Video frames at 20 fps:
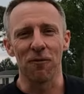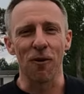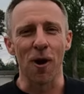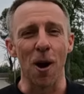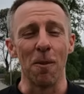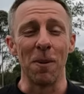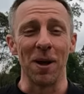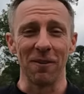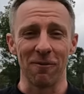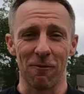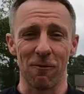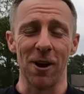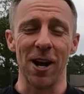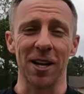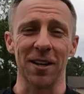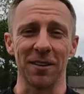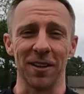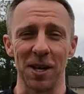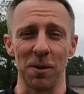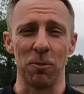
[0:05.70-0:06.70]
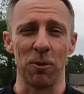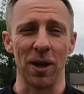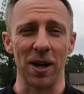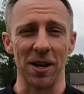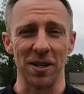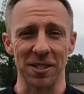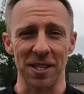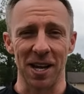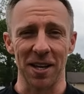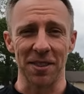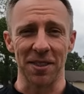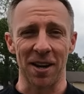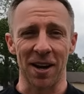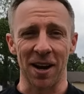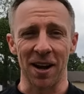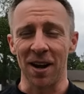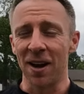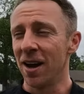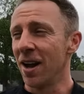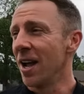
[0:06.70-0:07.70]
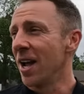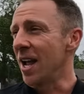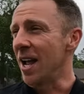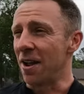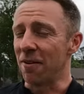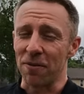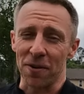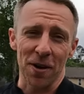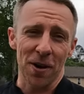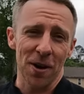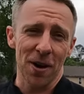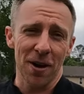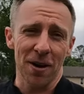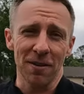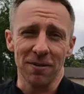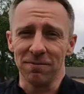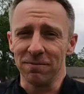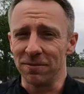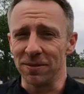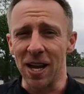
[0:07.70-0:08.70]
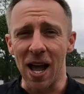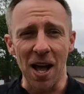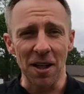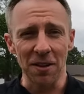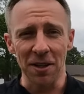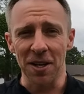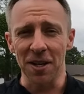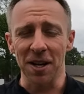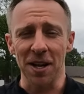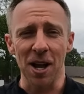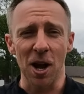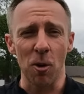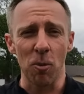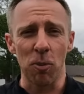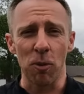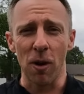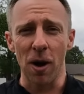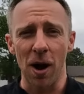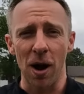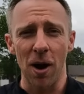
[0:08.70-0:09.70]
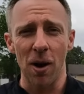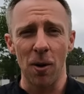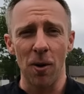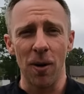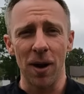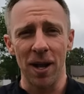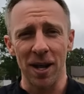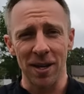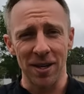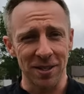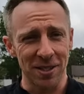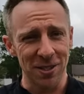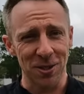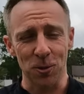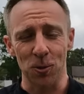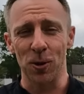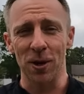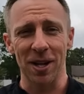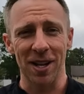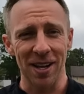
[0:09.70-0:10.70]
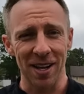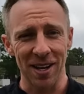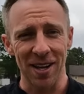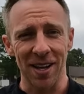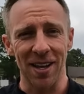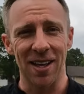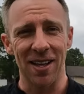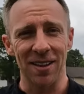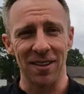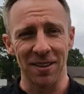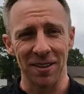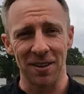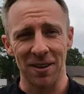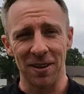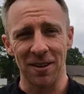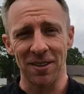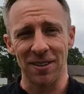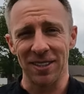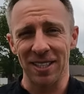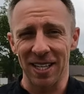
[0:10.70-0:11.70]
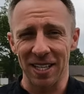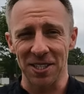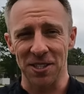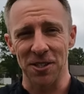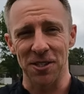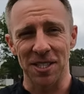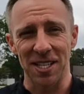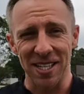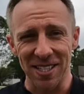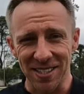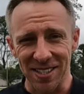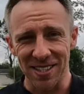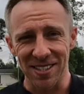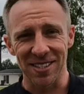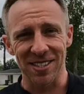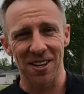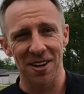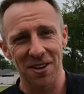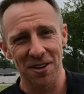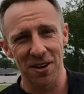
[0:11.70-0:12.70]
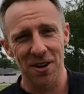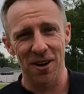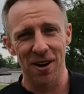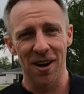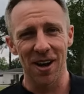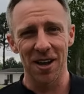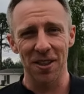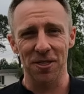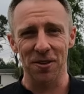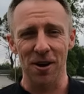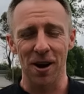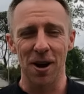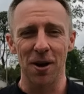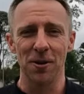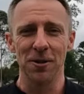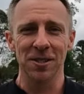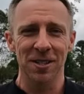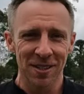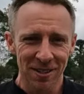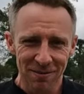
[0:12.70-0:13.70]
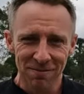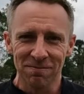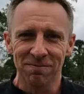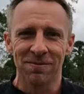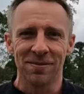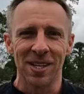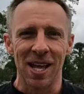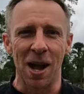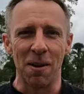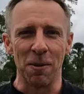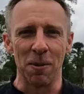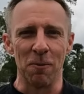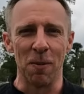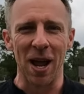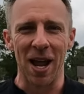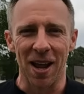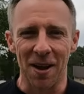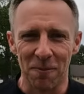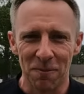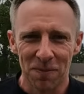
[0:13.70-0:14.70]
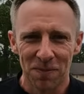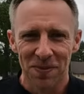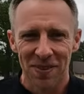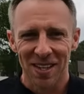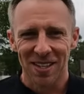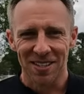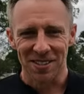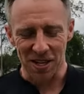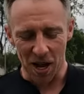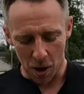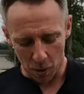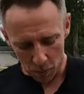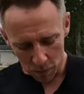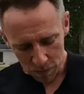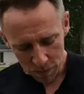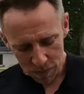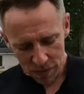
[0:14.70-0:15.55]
for all my rec league players out there. If you're not looking to go pro and just want to get a little extra distance on your throws, I'm your man. So